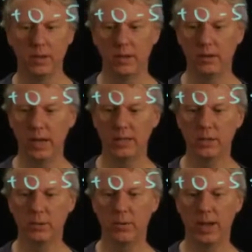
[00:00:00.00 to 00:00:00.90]
Okay,
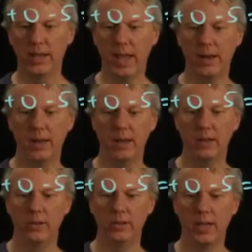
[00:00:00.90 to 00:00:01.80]
so what do I get?
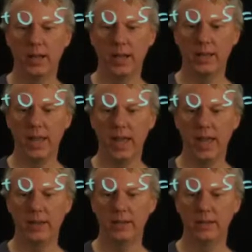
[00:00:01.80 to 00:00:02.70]
Looks like I
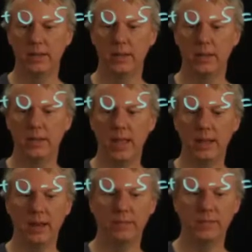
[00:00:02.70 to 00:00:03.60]
get
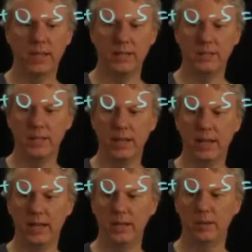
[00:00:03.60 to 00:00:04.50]
negative
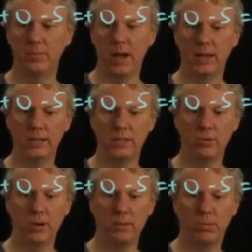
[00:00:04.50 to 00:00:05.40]
16 minus
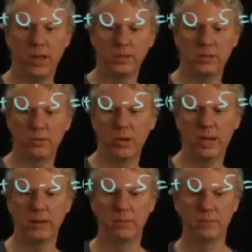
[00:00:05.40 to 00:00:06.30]
3 plus
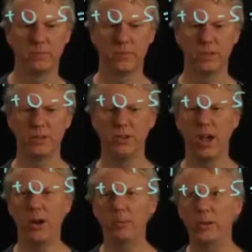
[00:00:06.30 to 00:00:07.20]
3. So
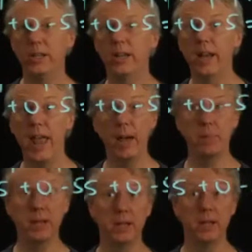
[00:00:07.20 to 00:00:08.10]
now I'm looking
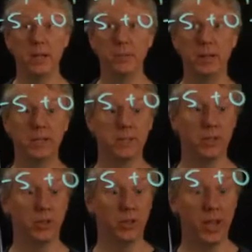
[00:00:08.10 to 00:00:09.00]
unhappy because it
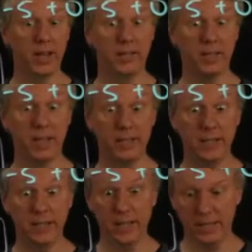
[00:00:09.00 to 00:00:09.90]
looked like I
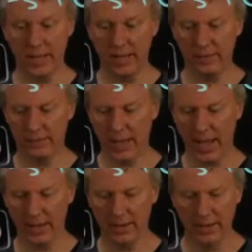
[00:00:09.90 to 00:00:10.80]
didn't get negative
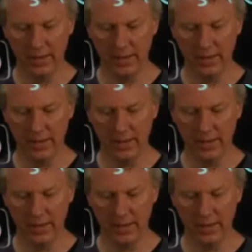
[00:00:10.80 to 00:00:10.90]
10.